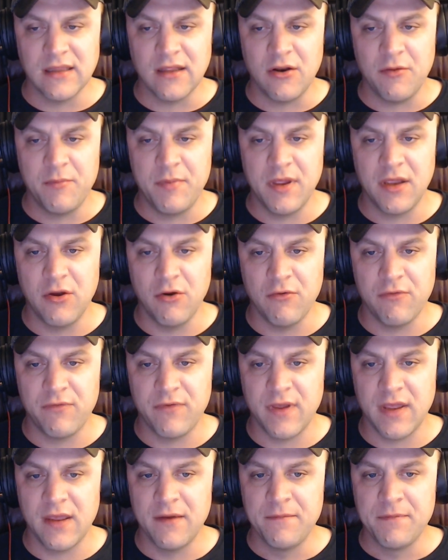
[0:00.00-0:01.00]

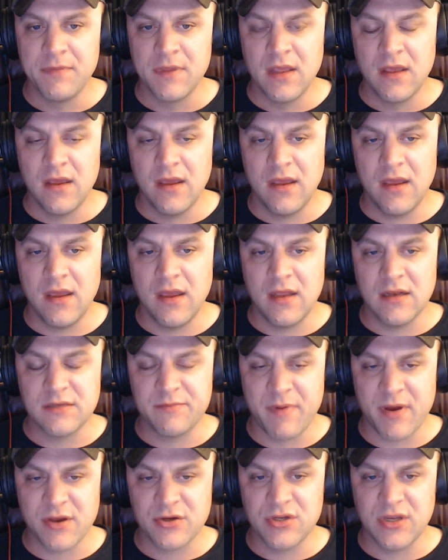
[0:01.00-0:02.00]
goofy. And
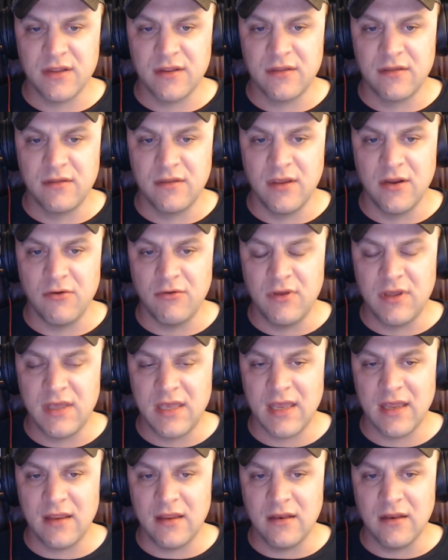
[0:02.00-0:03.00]
especially, you
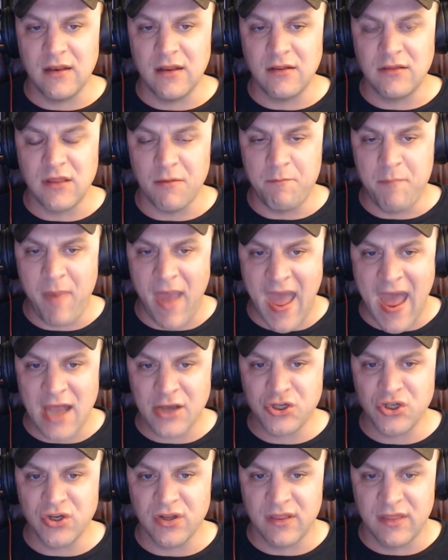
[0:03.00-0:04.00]
can't, to
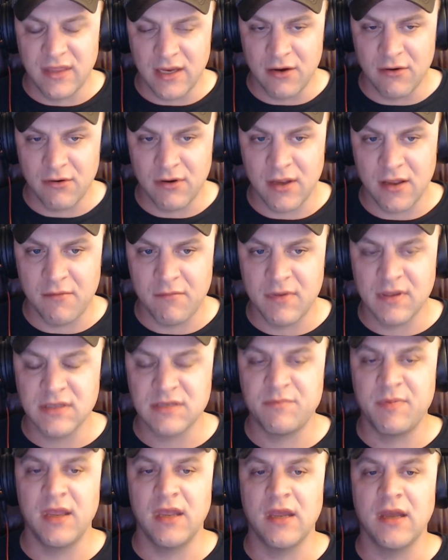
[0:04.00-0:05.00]
bash Ethereum as
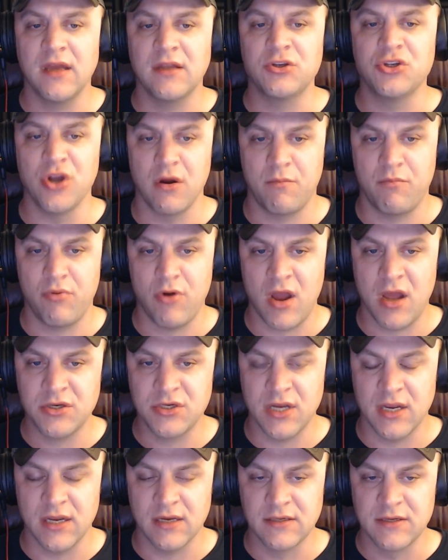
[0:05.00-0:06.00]
being a junk
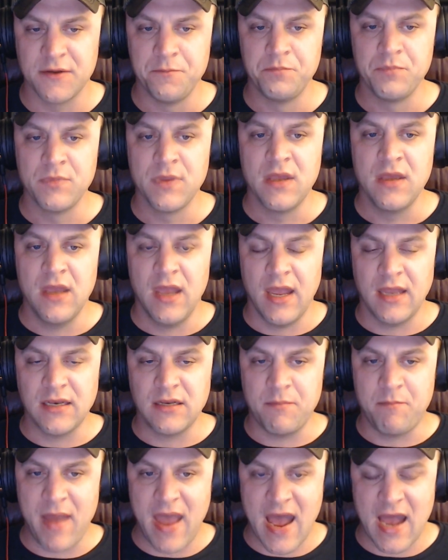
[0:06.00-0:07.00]
project and to
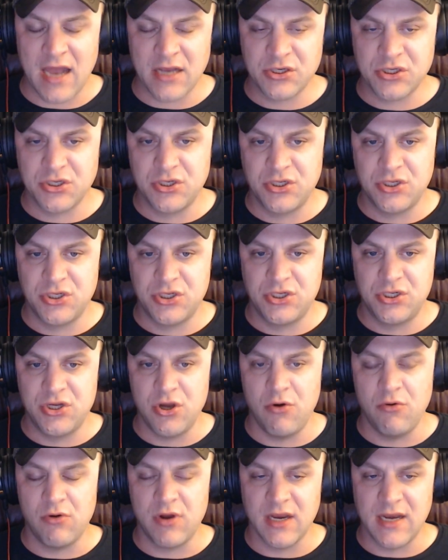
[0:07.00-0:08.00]
bash
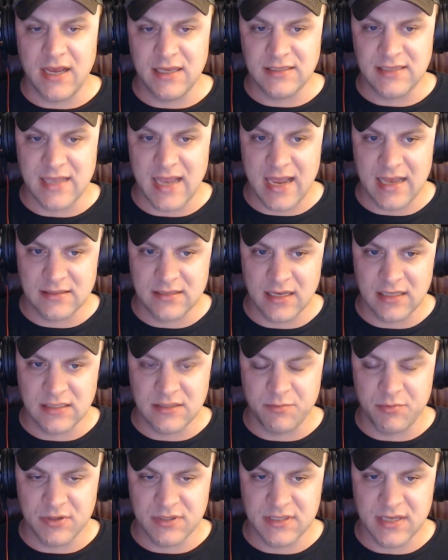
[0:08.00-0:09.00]
tokenized assets
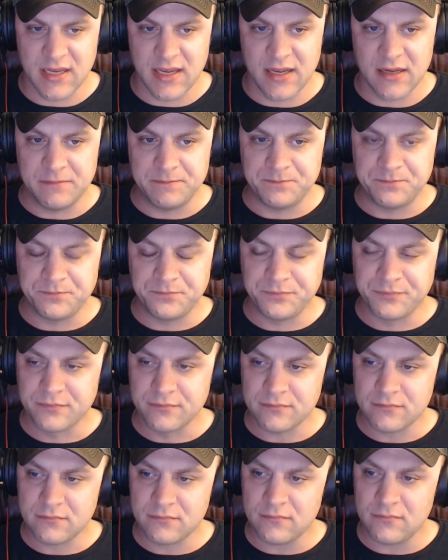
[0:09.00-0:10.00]
per se,
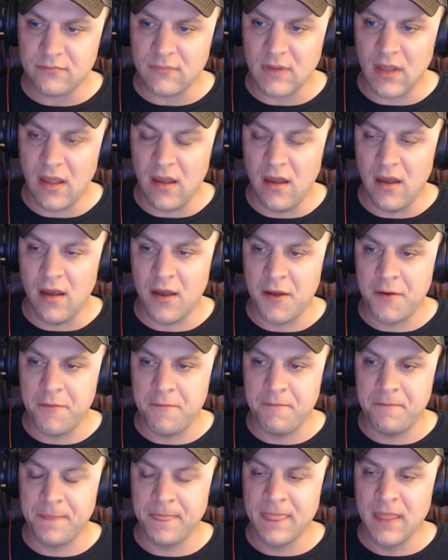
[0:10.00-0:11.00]

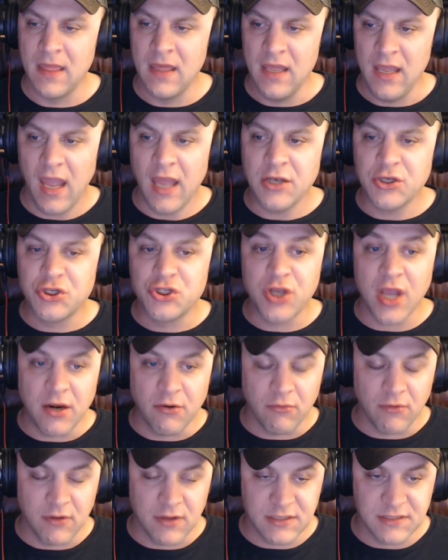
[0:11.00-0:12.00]
in
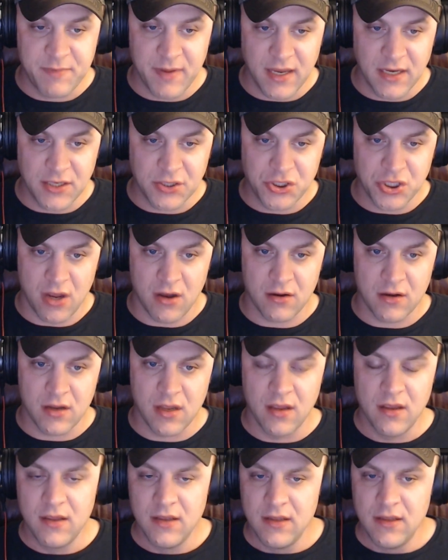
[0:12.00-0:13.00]
general as being junk,
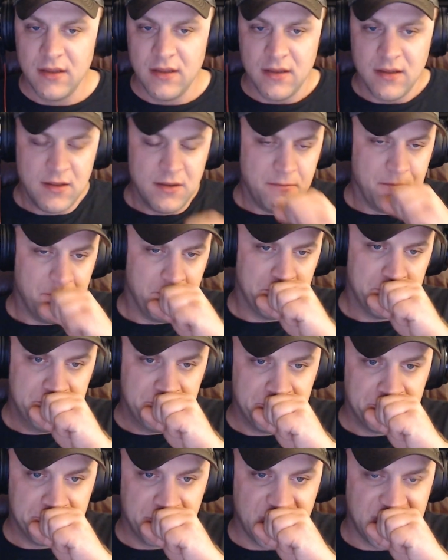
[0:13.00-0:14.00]

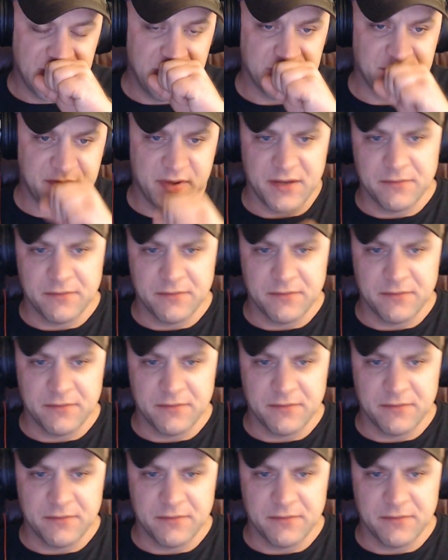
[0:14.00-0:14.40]
excuse me,